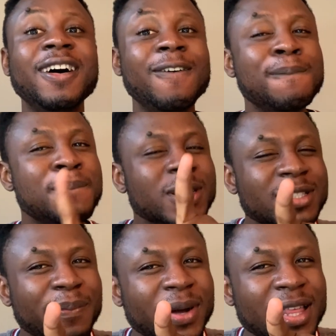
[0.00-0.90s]
Most
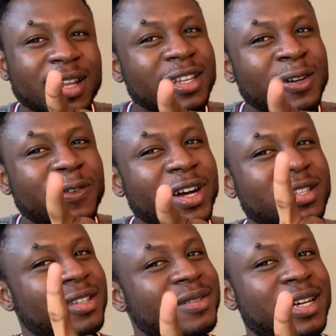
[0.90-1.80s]
importantly, don't forget to
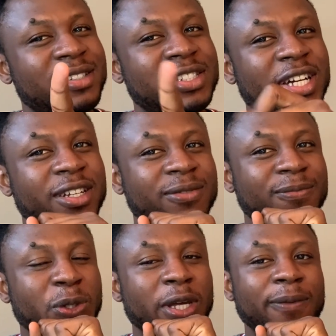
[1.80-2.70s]
subscribe to the channel.
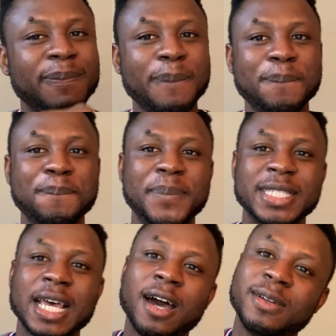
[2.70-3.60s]
Okay, peace
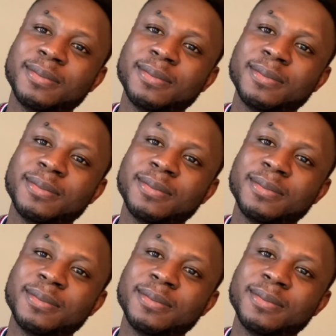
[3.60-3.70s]
out.